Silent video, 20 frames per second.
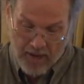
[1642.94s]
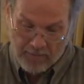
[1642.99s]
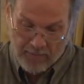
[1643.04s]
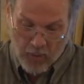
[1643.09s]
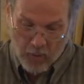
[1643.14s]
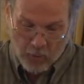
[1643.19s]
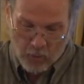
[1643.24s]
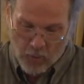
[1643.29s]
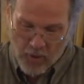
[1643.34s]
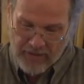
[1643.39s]

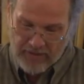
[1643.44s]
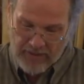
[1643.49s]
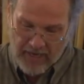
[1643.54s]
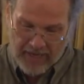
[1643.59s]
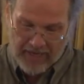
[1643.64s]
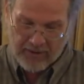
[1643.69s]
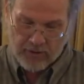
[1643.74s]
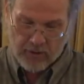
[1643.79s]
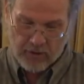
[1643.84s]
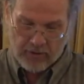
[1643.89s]
One
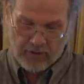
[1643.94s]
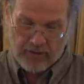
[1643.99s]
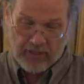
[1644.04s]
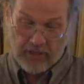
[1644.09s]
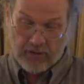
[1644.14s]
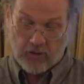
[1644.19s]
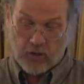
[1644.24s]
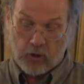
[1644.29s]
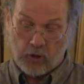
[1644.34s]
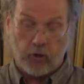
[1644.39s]
danger
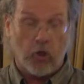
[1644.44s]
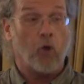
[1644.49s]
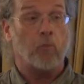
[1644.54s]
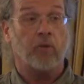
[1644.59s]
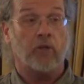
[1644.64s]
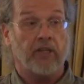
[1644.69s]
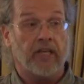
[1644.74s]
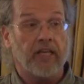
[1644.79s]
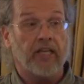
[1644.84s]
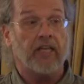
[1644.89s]
is
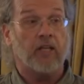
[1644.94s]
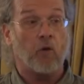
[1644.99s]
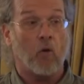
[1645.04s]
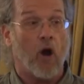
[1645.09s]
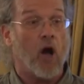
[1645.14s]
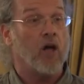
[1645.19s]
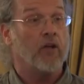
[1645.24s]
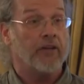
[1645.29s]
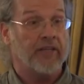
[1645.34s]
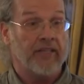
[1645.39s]
global
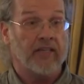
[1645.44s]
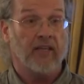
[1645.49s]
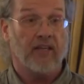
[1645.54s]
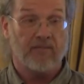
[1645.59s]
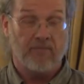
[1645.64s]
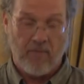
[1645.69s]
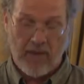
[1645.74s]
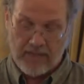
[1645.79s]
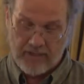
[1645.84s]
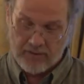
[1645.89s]
inequality of
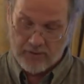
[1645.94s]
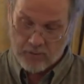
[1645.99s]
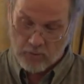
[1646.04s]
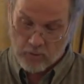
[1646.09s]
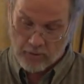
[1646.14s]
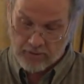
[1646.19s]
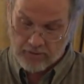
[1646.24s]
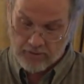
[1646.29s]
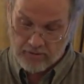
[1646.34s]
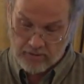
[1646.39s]
many
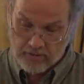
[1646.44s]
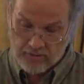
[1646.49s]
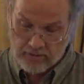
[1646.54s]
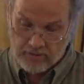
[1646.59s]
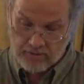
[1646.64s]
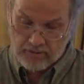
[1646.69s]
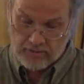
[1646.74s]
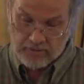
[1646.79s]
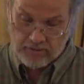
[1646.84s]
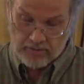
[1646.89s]
sorts.
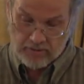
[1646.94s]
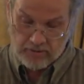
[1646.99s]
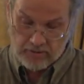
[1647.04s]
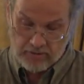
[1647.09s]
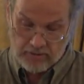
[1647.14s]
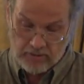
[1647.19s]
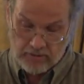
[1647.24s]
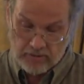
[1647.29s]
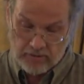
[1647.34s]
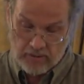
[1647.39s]

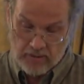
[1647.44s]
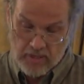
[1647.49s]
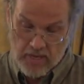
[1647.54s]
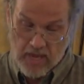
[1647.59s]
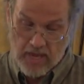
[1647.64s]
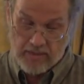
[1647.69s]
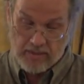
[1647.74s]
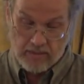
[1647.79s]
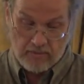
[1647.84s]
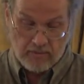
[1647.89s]

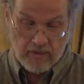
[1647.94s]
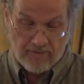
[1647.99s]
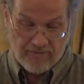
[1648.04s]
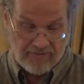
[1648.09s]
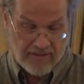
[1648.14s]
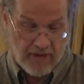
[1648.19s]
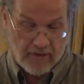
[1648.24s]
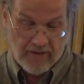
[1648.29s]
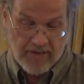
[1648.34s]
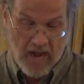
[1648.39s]
And a
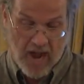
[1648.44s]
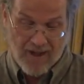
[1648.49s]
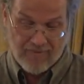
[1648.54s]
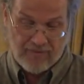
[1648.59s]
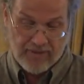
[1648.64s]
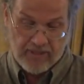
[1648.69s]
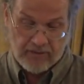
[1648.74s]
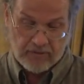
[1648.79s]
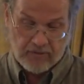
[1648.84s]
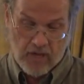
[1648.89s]
very
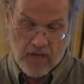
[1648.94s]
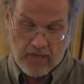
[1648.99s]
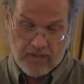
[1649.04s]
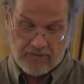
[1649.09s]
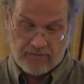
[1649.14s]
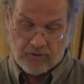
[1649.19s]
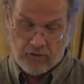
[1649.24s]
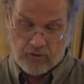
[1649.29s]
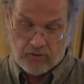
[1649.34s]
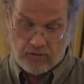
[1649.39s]
obvious kind of
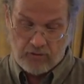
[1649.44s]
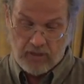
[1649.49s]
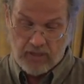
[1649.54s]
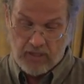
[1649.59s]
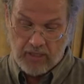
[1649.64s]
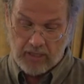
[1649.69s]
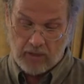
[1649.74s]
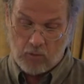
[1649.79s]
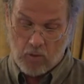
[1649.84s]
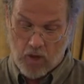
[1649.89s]

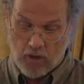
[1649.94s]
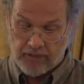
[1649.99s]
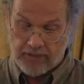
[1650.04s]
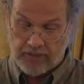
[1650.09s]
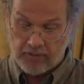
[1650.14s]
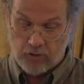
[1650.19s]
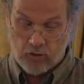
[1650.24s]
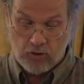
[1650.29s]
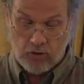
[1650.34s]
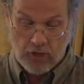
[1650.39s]
inequality
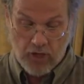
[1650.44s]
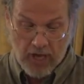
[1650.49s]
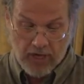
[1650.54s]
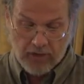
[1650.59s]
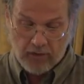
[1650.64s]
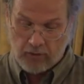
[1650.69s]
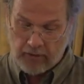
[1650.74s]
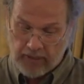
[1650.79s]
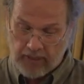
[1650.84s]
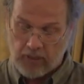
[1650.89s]
is
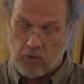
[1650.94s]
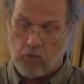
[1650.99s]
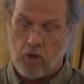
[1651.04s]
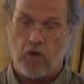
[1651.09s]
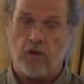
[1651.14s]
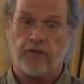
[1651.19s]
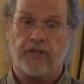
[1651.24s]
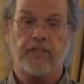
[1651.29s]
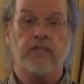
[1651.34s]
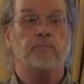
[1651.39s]
gender
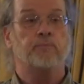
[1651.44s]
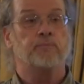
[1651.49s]
inequality.